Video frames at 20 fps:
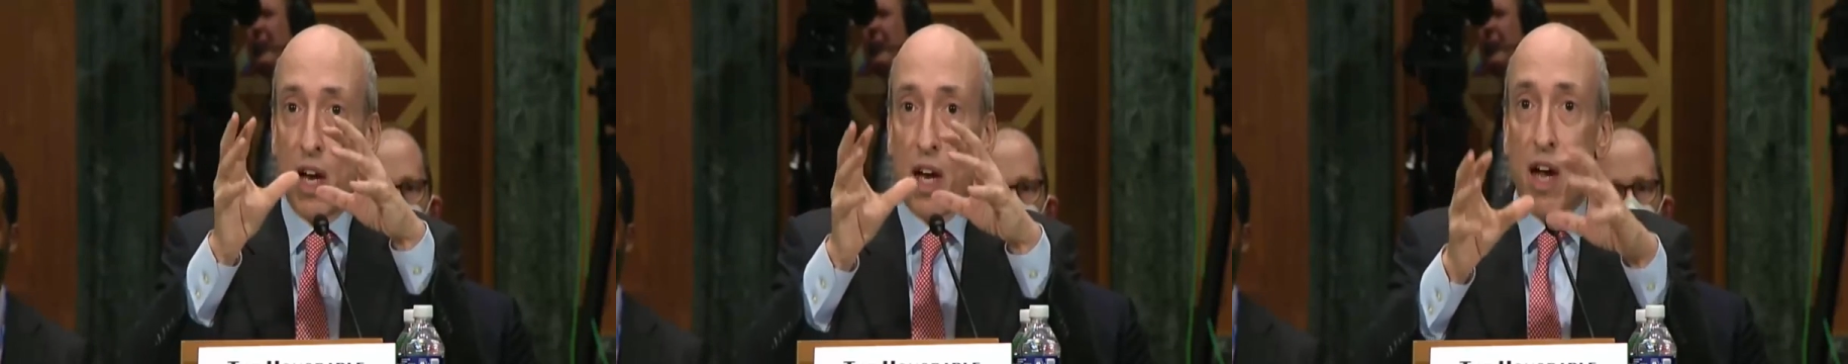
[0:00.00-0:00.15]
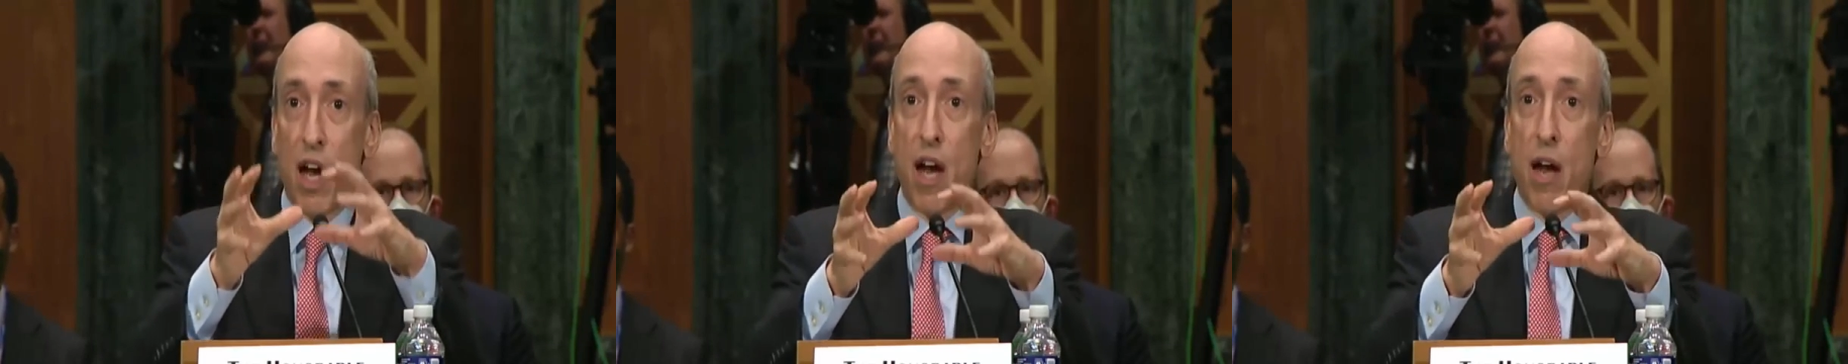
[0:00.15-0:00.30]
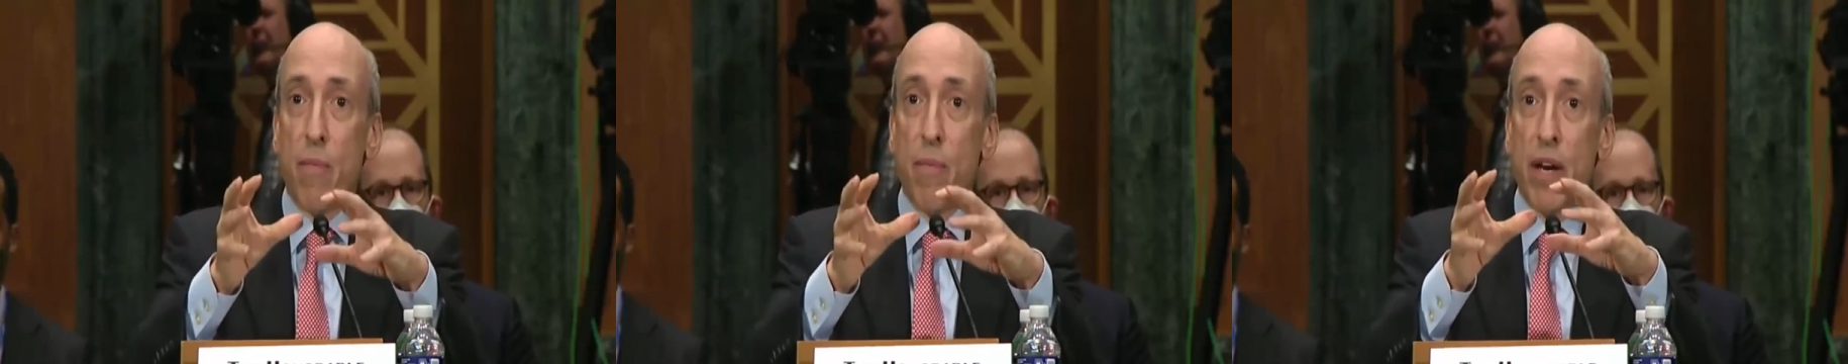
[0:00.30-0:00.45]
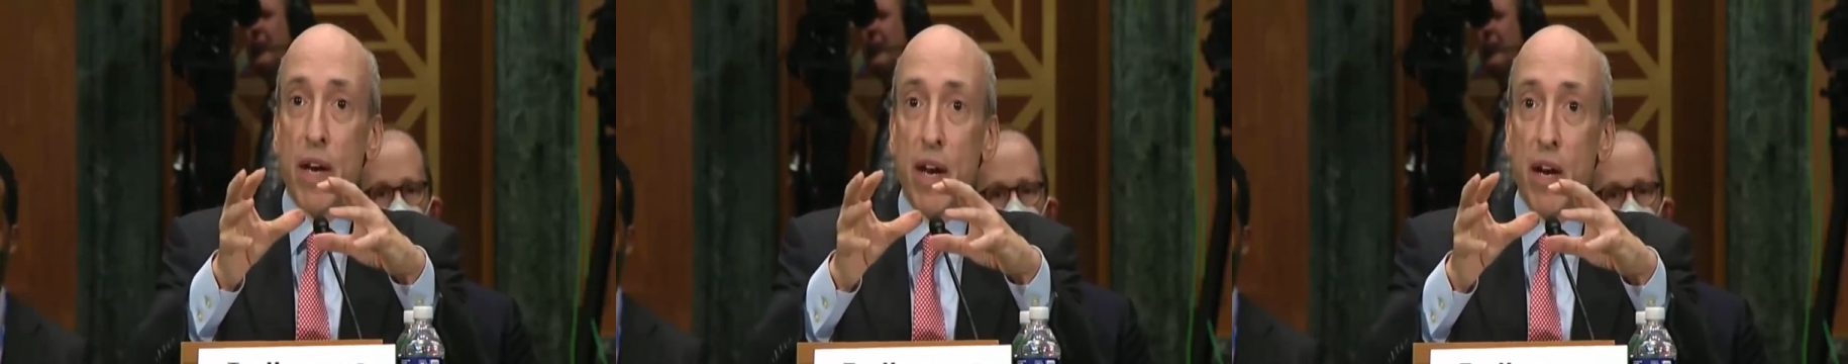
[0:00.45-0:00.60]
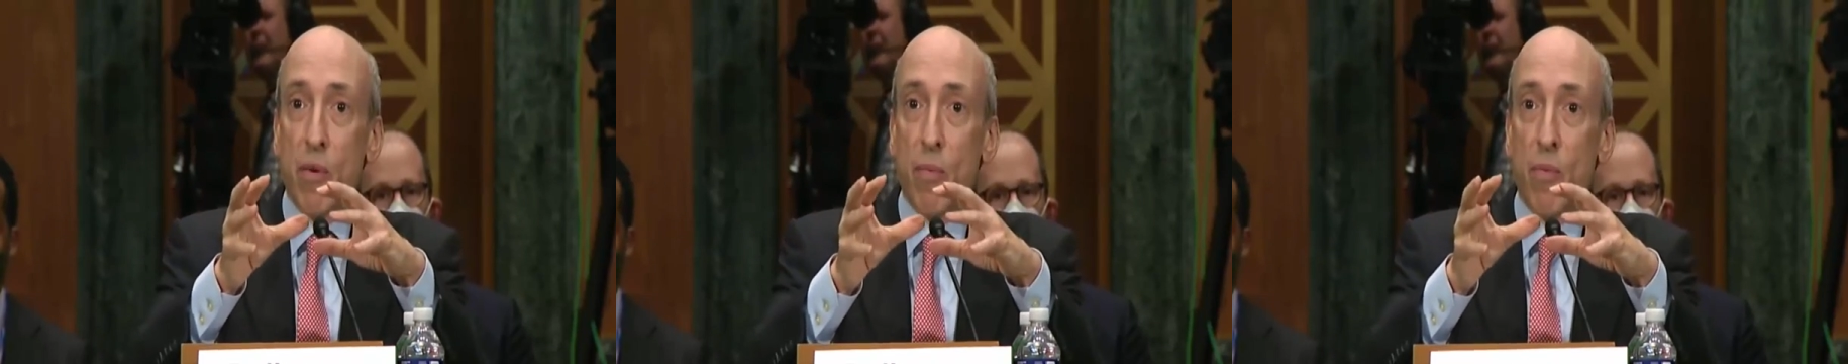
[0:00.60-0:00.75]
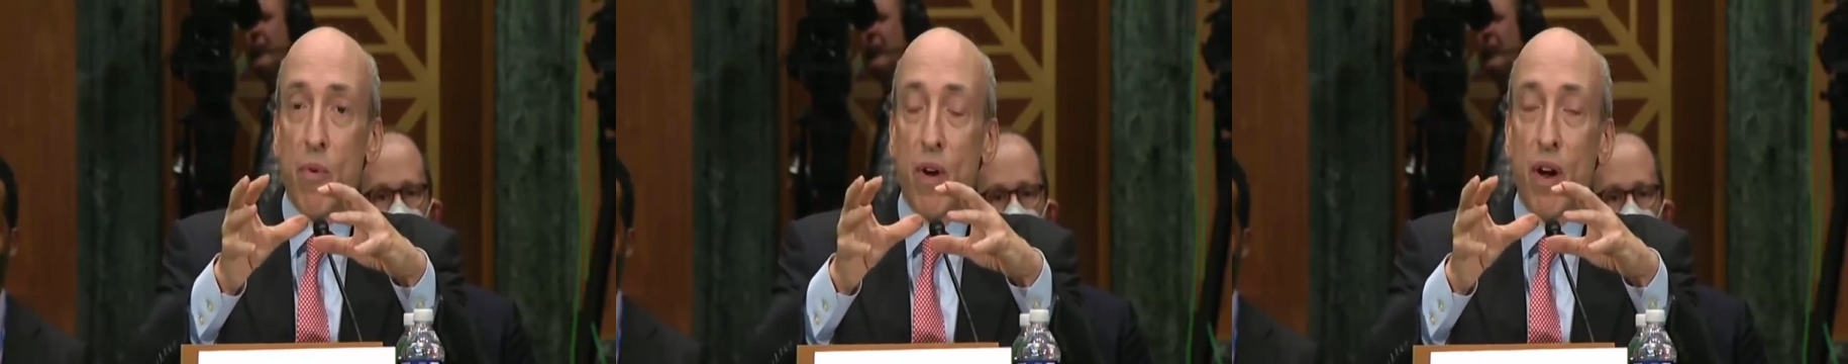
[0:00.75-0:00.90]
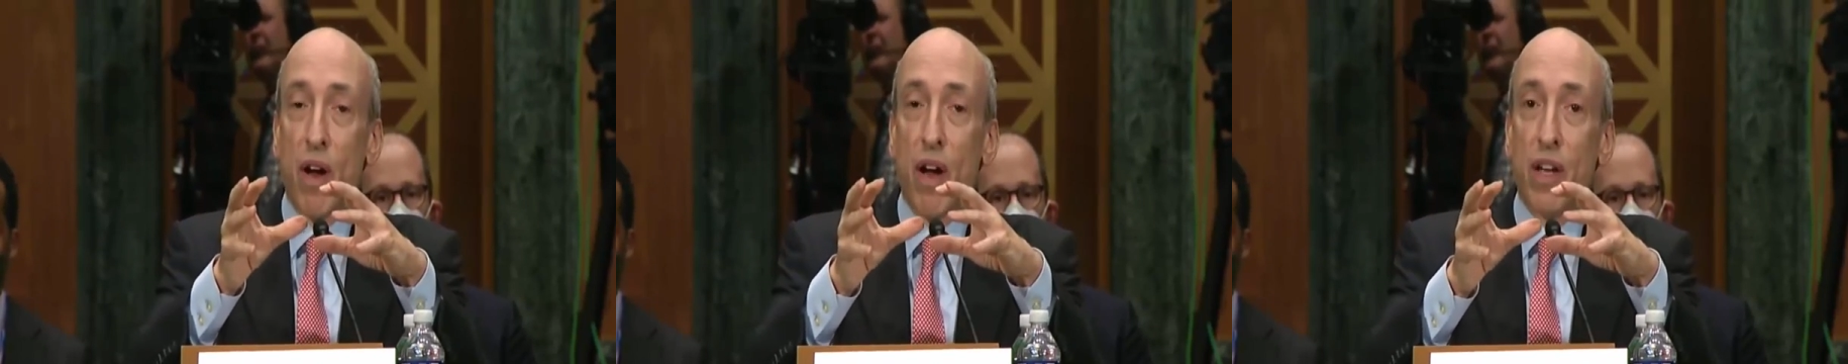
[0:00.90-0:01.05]
common
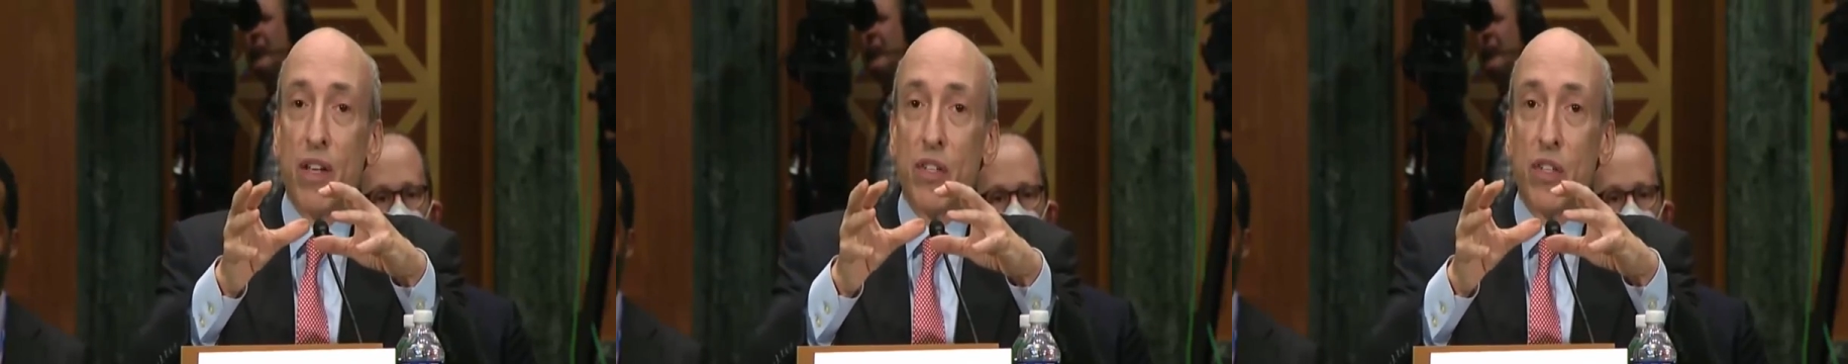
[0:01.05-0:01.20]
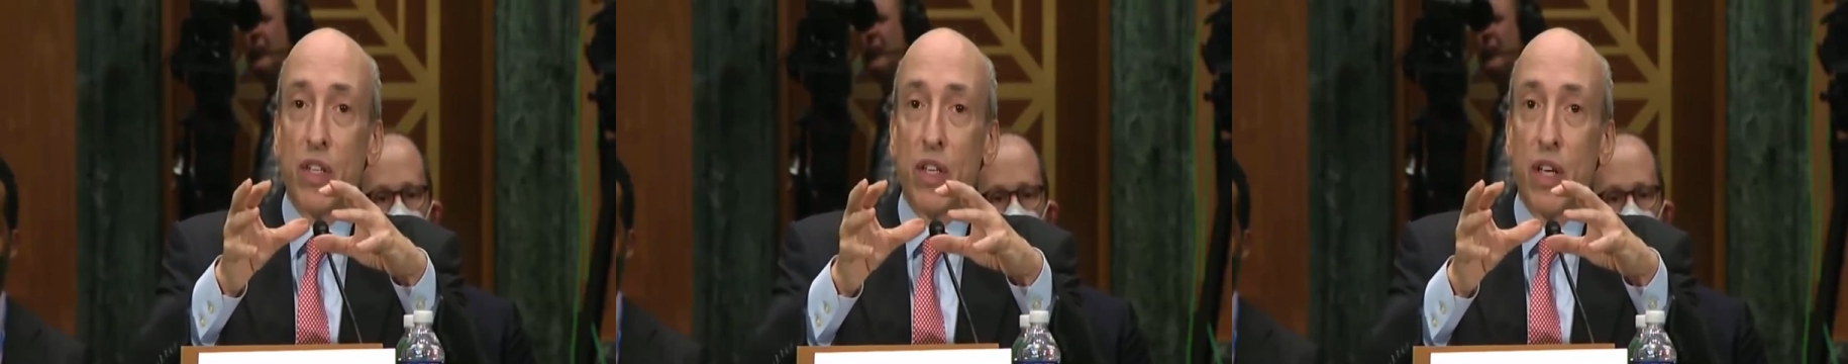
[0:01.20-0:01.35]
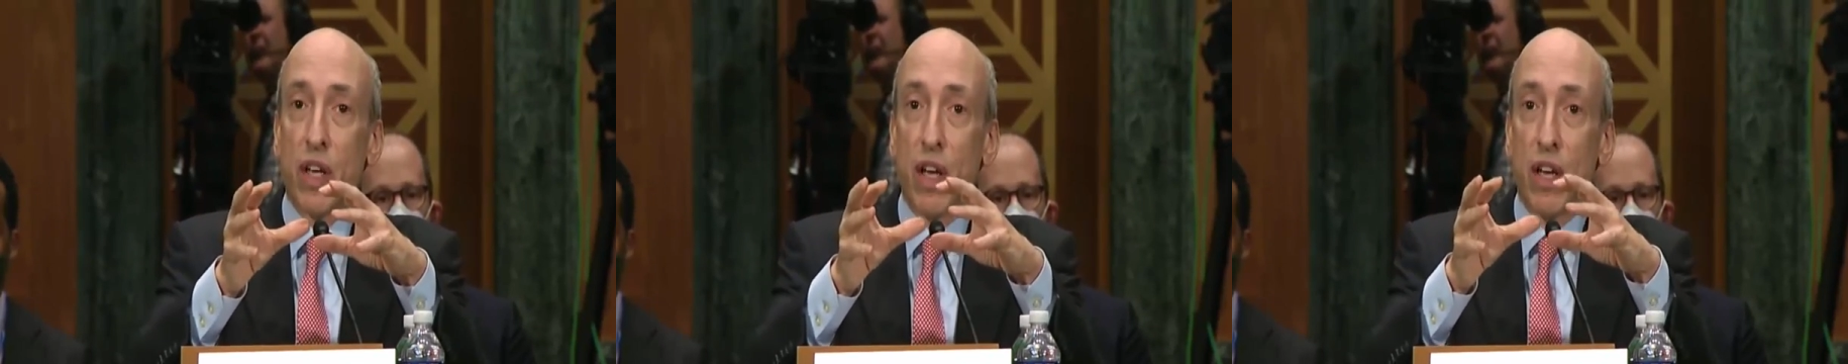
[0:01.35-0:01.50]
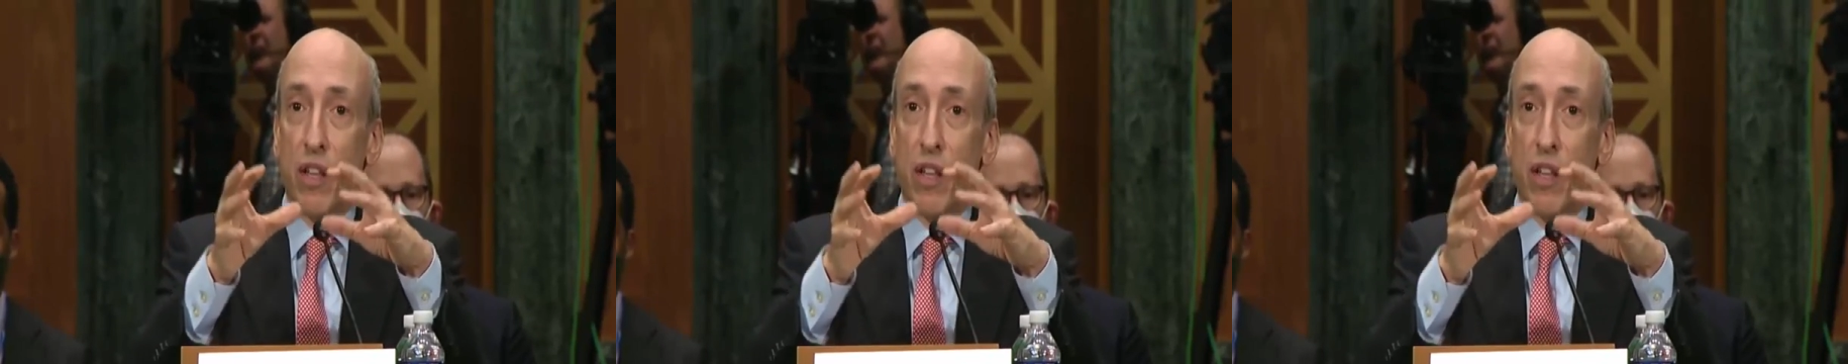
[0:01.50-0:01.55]
enterprise.